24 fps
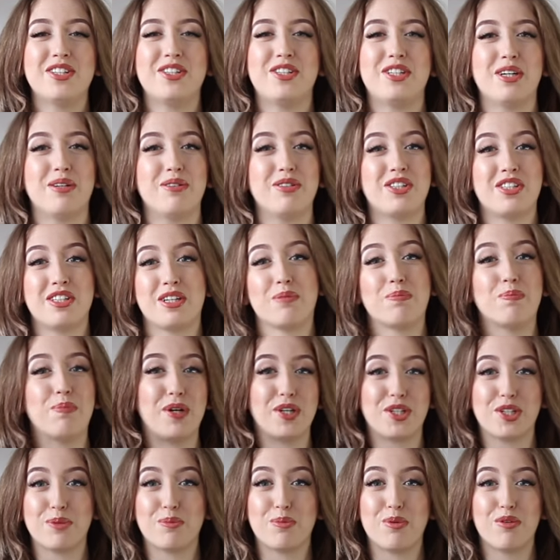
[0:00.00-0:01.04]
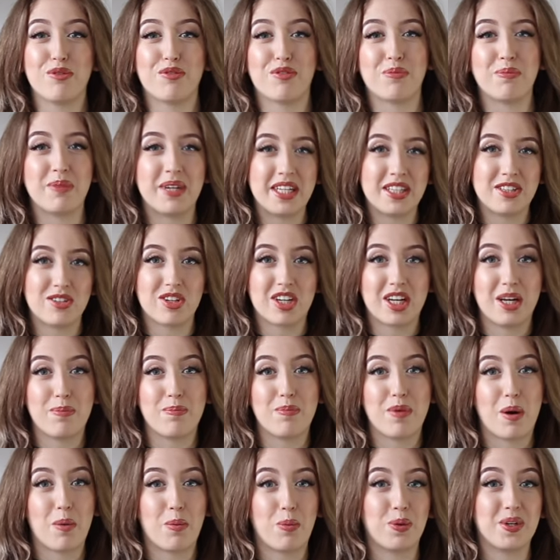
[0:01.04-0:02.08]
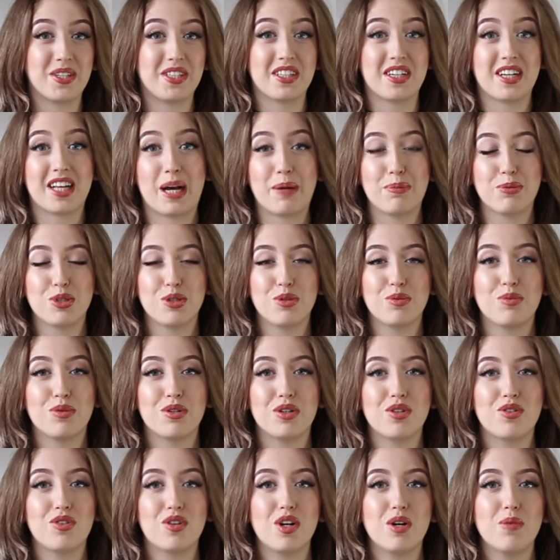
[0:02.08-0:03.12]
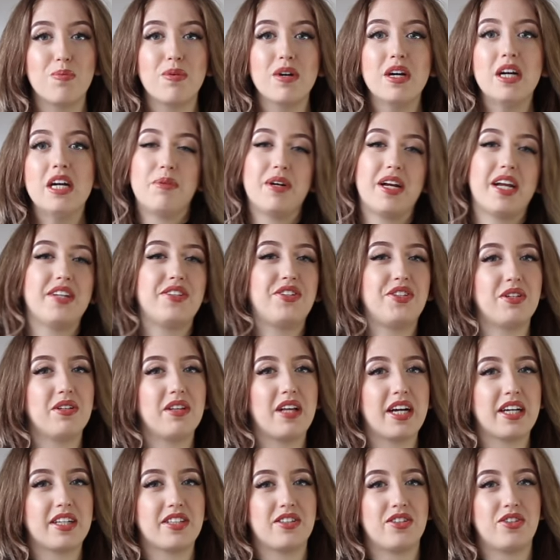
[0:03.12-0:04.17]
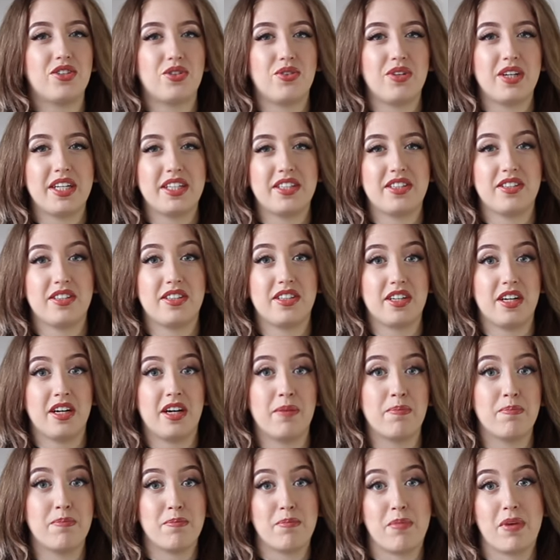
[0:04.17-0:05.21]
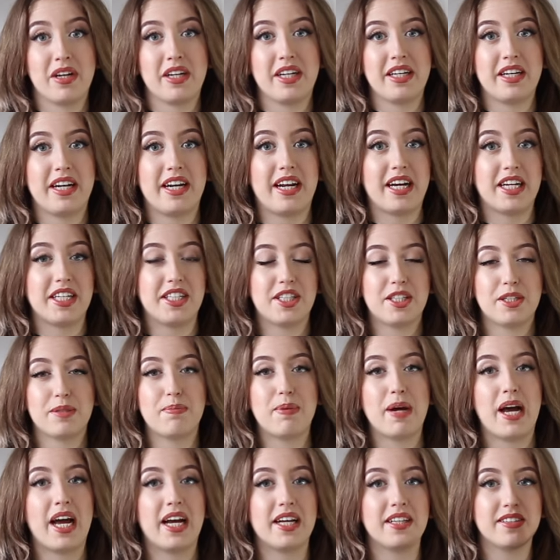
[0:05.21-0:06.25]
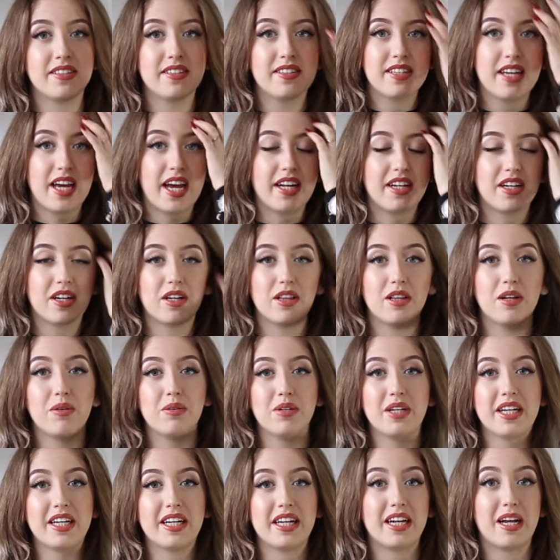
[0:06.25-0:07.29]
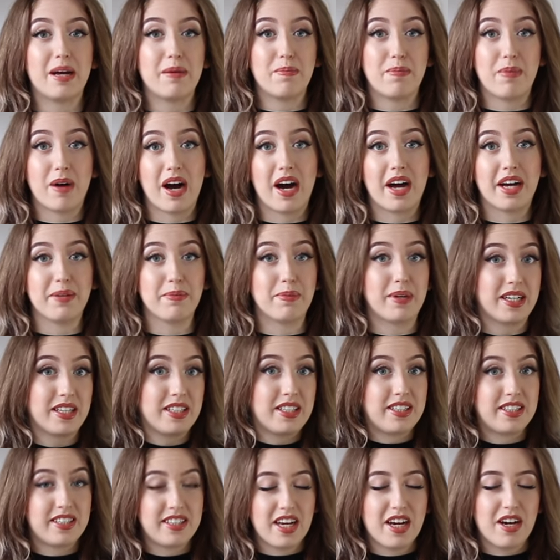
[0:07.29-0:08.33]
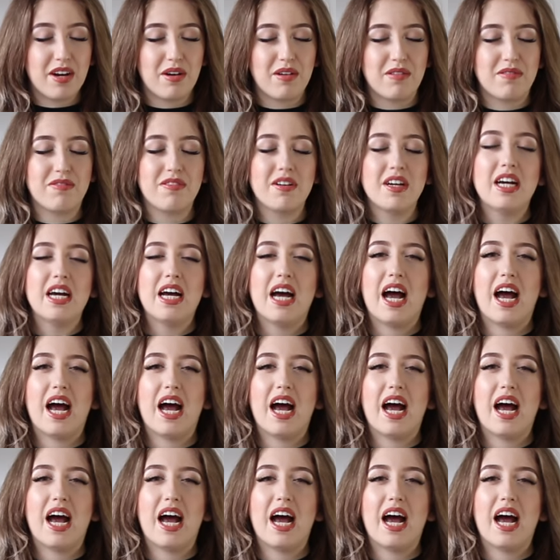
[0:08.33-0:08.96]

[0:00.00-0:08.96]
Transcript: so it's not possible for me to keep up with a capsule wardrobe. But I do like to treat the money that I spend and the clothing that I buy myself